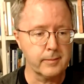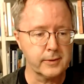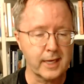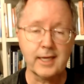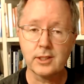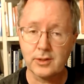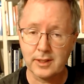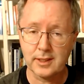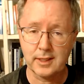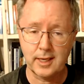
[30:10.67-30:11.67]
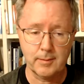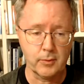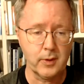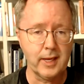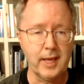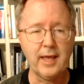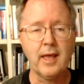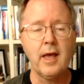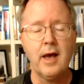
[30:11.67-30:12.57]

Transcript: second string can keep ringing.